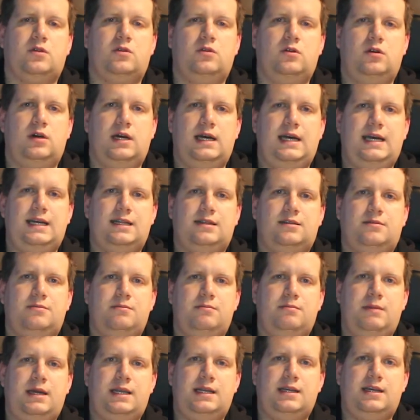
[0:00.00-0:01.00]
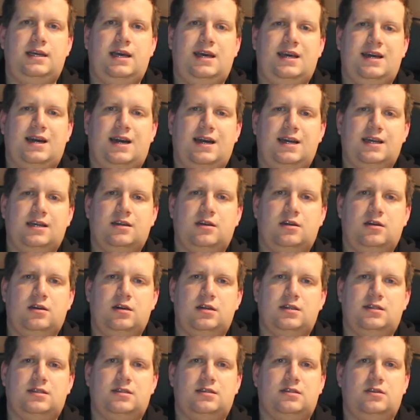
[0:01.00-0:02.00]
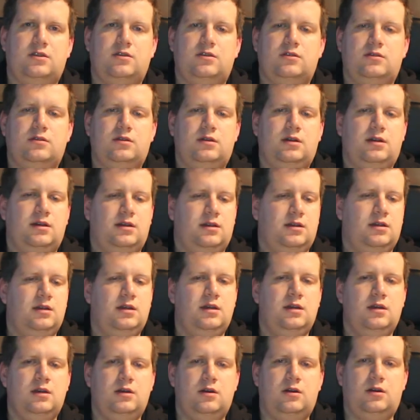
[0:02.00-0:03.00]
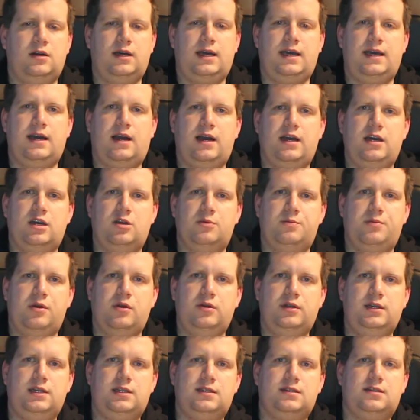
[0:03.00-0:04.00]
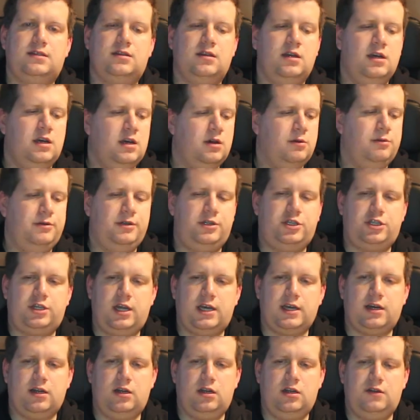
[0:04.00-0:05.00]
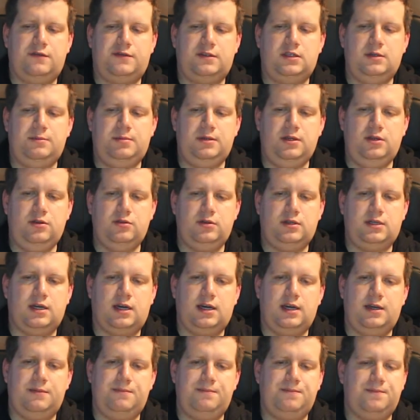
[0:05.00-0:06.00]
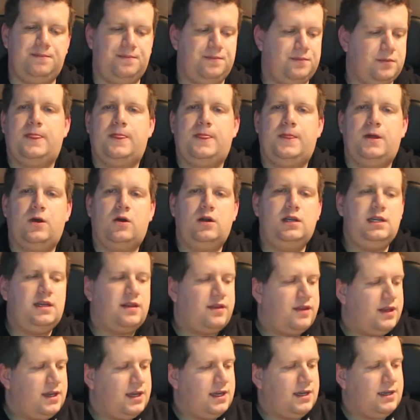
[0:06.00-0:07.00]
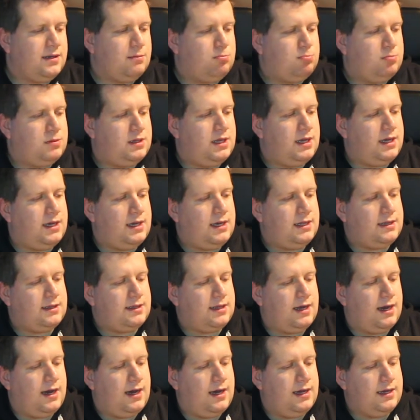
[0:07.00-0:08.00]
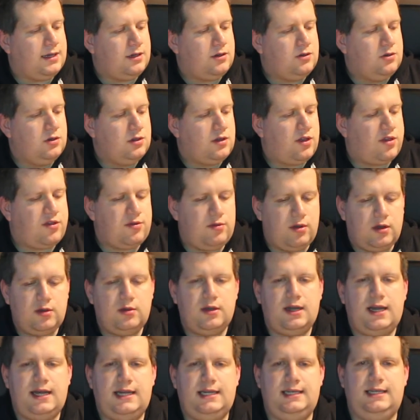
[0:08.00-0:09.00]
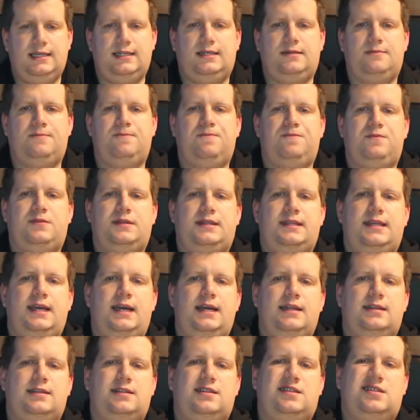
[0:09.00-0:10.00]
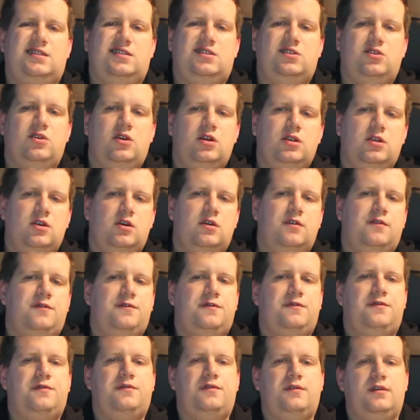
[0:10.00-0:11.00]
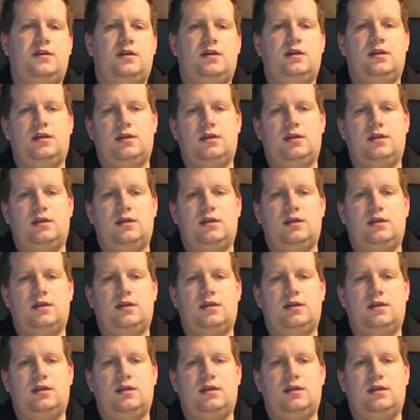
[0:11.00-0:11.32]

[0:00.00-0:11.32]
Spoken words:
or add many AI cars, or AI opponents, which take a lot of CPU time. The only thing that I could throw at it that sort of